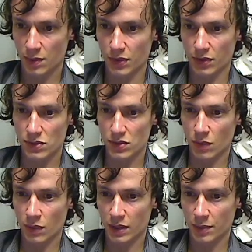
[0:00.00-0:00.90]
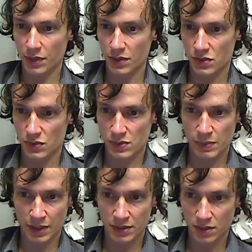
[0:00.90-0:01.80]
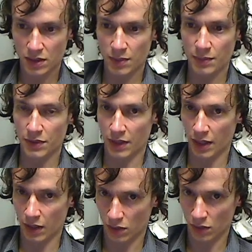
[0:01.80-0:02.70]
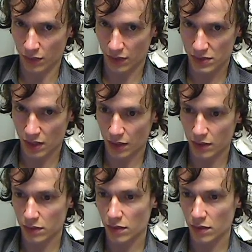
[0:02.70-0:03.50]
because no one can be disrespecting them in their alcoholic state.